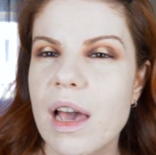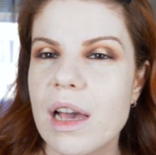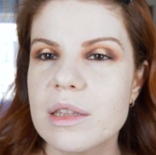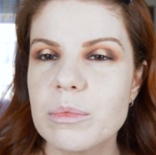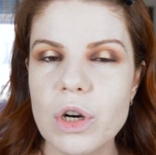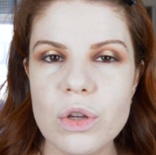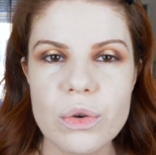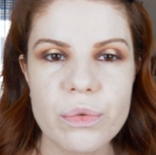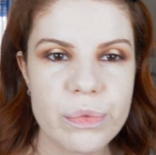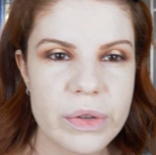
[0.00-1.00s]
and more
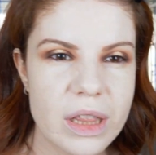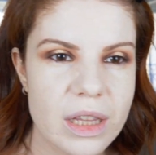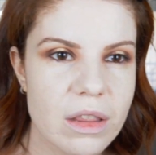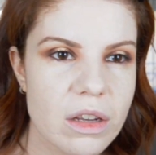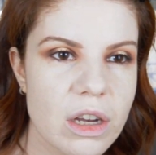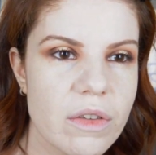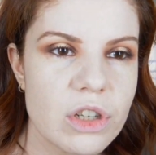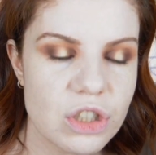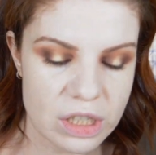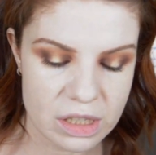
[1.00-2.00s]
you feel that the
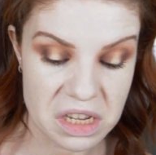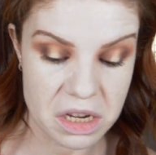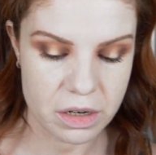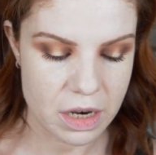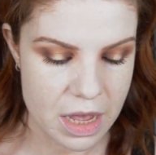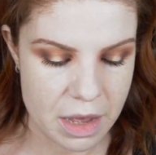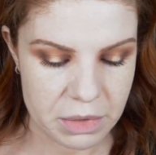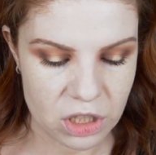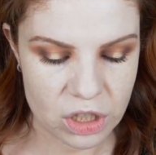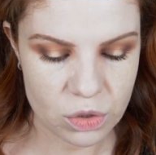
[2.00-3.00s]
coverage is here.
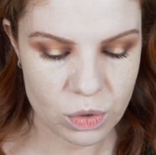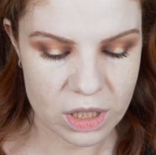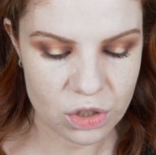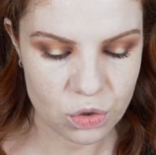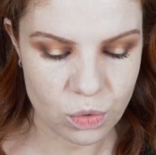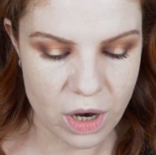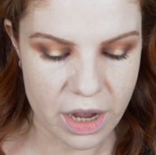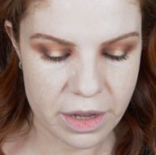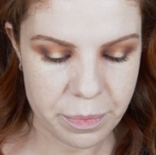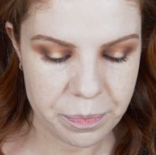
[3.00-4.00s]
I just wanna
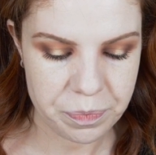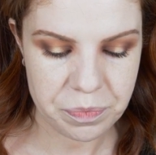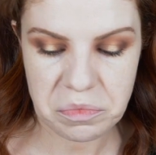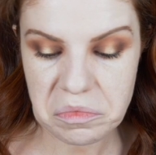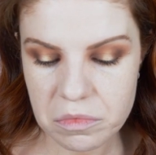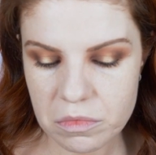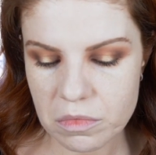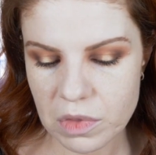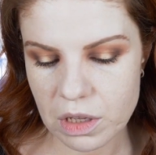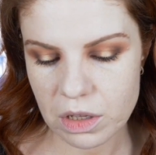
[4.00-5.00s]
try
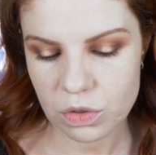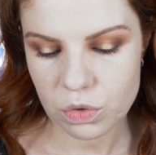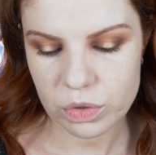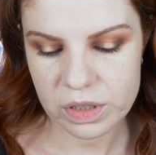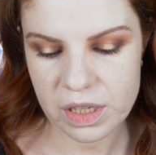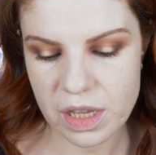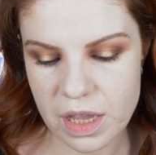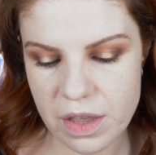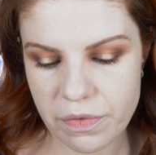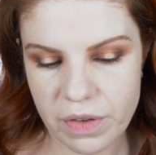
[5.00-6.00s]
to see
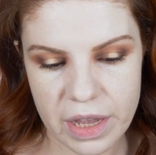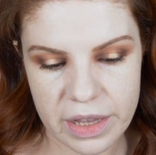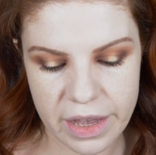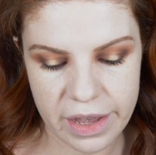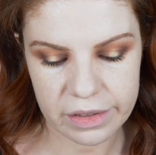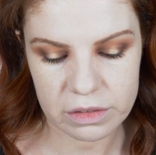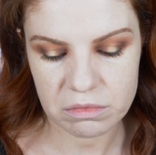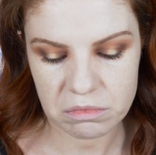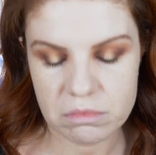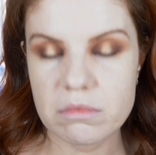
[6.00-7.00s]
if I can
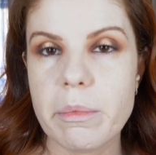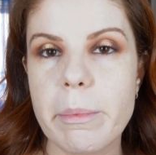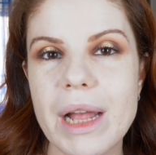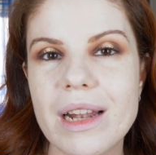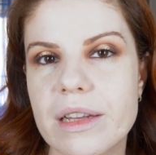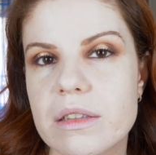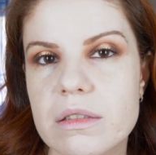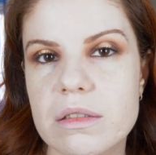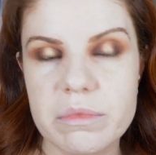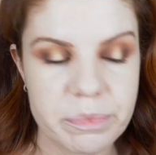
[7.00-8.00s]
build it.
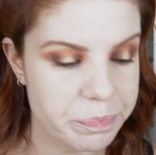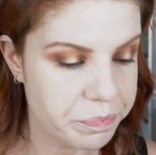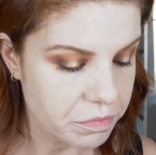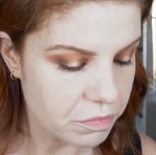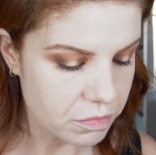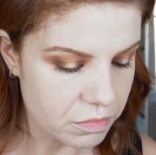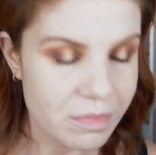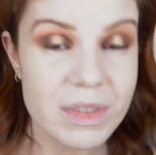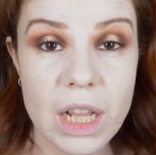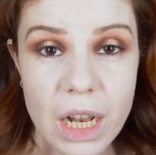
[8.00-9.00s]

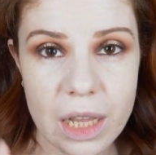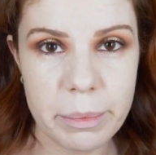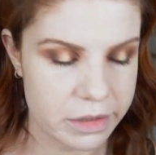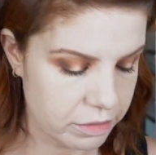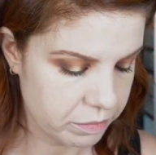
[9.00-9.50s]
Leave it.